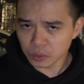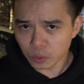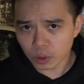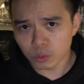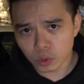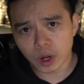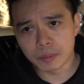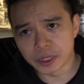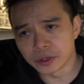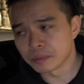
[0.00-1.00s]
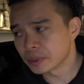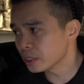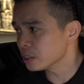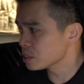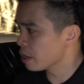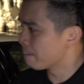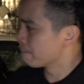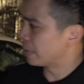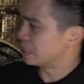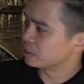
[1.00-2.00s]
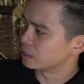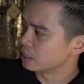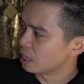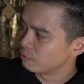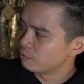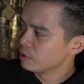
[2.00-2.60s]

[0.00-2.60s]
What will I be doing? Because basically I've